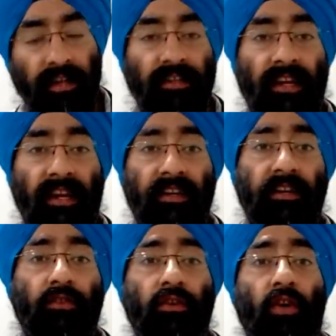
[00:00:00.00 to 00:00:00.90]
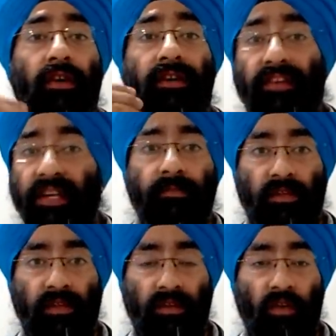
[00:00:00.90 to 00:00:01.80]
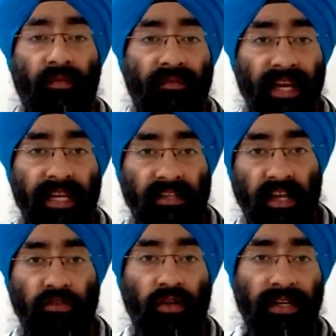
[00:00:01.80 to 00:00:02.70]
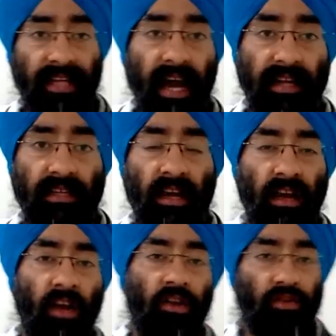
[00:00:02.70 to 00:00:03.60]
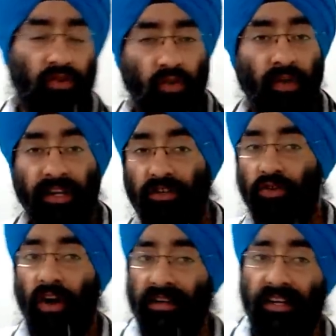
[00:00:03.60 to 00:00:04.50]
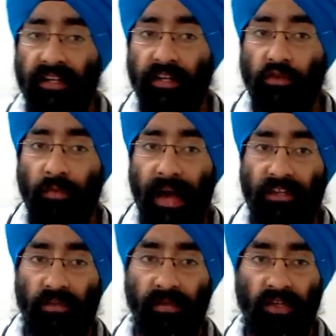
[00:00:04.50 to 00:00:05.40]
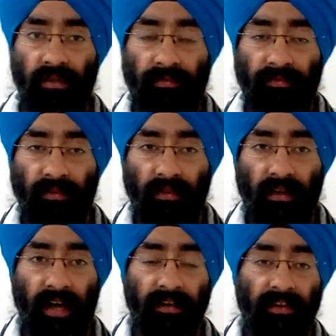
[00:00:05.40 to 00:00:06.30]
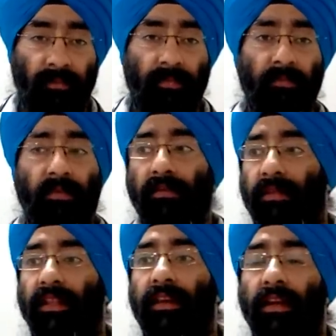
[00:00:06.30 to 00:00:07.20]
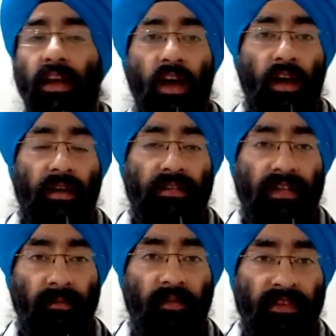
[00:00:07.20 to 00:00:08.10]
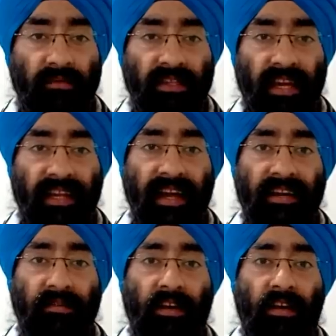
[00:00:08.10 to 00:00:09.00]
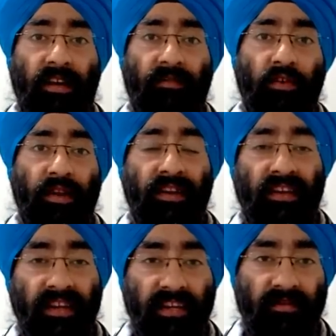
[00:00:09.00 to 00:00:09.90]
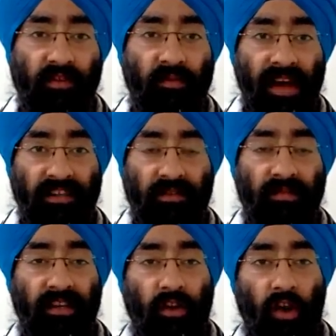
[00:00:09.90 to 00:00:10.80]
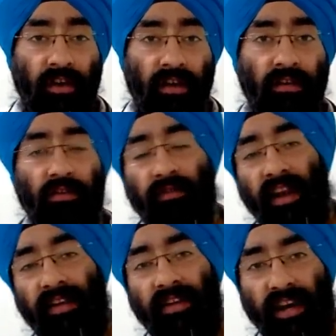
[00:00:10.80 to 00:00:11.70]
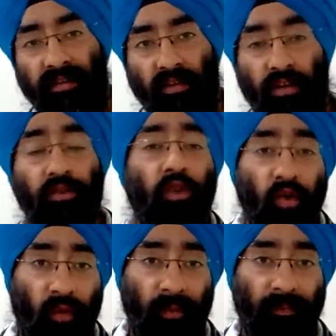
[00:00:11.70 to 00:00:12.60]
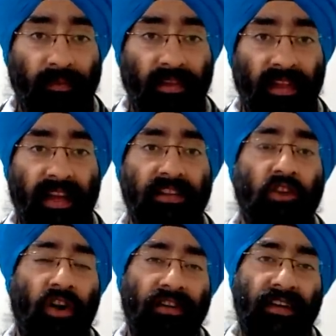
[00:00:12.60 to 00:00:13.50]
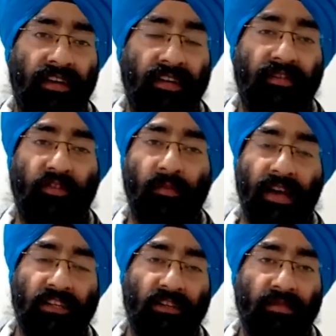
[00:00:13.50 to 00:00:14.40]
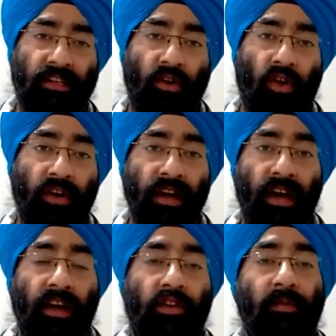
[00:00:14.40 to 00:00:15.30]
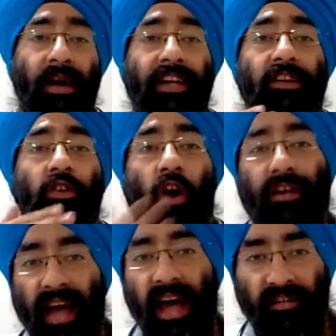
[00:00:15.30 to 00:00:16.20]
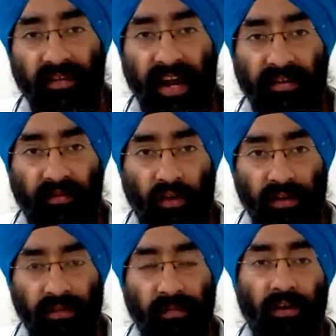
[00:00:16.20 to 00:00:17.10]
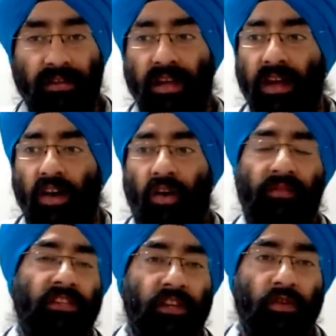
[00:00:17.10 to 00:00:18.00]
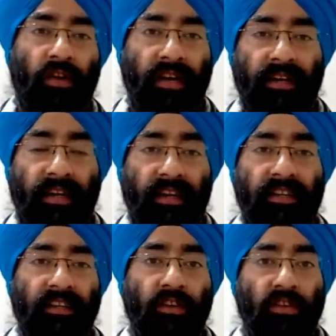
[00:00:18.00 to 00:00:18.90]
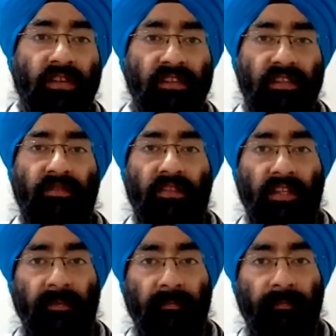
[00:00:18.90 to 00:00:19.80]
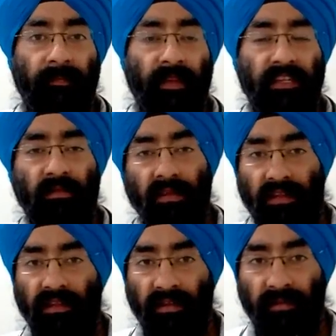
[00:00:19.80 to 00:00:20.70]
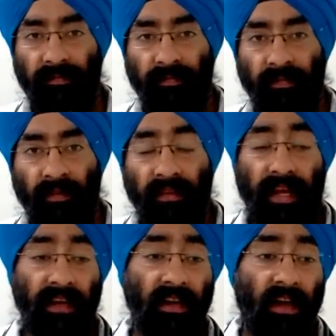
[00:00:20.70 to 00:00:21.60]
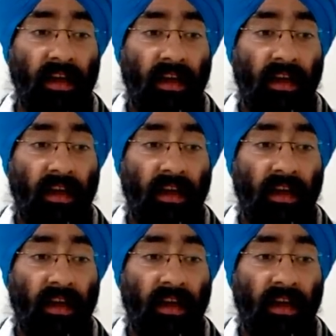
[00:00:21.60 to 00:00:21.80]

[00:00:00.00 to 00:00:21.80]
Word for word: it's related to your dreams your feelings sexual desires so it's not related to masturbation right some people some of them say that uh, if you increase, if you masturbate a lot, you will have nightfall. No, it's not related. If you masturbate a lot, you might not have nightfalls because obviously you are decreasing your sensitivity. It's a myth. Then